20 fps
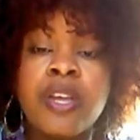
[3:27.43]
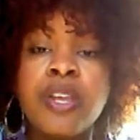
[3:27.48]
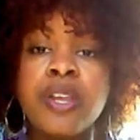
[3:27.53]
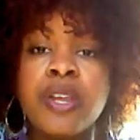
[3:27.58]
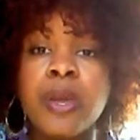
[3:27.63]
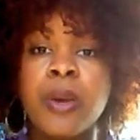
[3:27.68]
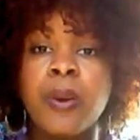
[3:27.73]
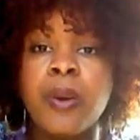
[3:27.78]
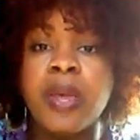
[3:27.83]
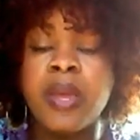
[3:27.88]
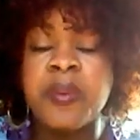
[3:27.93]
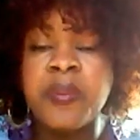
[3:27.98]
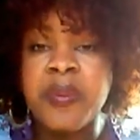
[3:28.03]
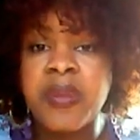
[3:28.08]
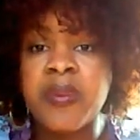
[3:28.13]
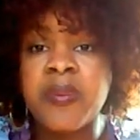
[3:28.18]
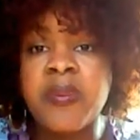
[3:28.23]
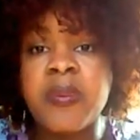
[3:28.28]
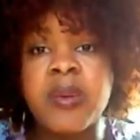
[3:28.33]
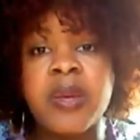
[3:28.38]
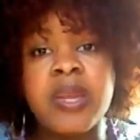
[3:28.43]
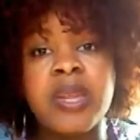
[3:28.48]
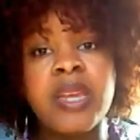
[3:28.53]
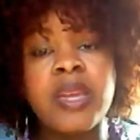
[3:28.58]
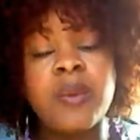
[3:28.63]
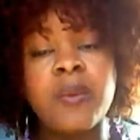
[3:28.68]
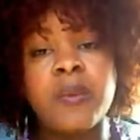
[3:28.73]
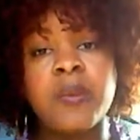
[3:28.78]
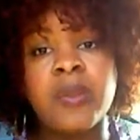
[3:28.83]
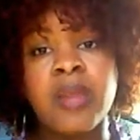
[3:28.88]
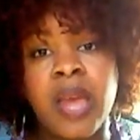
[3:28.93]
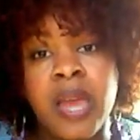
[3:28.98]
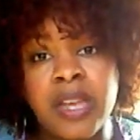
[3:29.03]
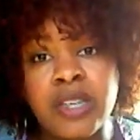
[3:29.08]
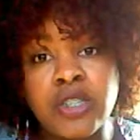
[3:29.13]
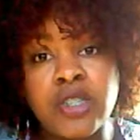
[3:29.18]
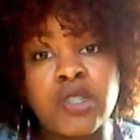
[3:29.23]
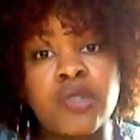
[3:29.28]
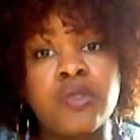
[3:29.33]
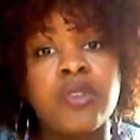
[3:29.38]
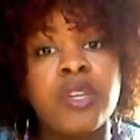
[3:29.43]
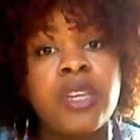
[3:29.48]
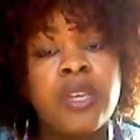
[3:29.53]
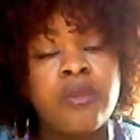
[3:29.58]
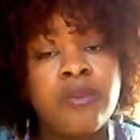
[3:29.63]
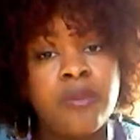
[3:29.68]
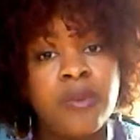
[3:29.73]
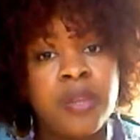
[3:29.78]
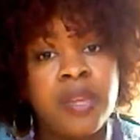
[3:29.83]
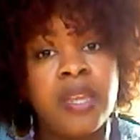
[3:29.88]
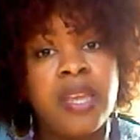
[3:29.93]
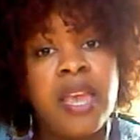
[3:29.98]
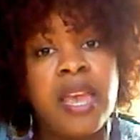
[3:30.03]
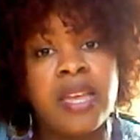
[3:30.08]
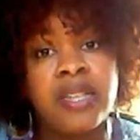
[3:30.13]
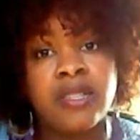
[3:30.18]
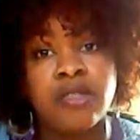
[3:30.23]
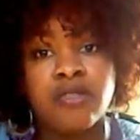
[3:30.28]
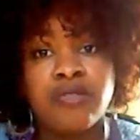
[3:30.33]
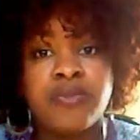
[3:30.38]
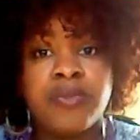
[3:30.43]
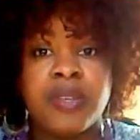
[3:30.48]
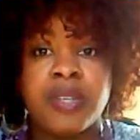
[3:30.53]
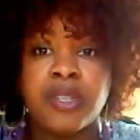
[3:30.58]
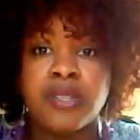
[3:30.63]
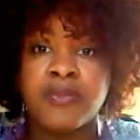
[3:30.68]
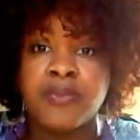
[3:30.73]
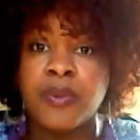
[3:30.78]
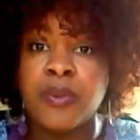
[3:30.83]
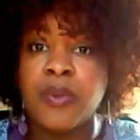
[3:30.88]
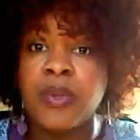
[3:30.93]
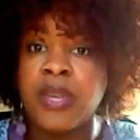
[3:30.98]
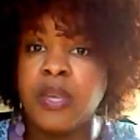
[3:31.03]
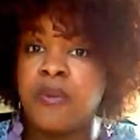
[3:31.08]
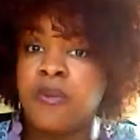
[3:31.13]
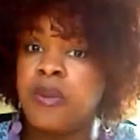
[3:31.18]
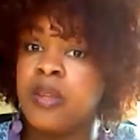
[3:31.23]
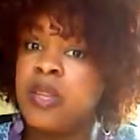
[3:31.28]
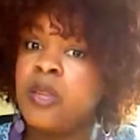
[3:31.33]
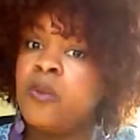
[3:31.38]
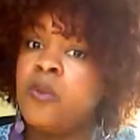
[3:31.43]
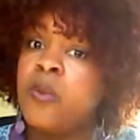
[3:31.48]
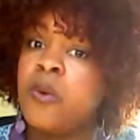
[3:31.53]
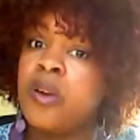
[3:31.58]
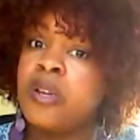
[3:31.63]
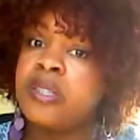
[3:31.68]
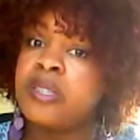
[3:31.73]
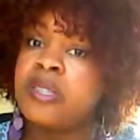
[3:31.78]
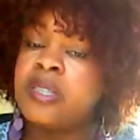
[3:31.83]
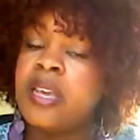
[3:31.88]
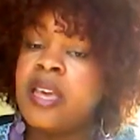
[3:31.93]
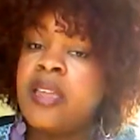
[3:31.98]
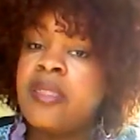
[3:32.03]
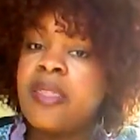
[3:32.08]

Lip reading: If he really likes you and he really has those feelings for you and he really wants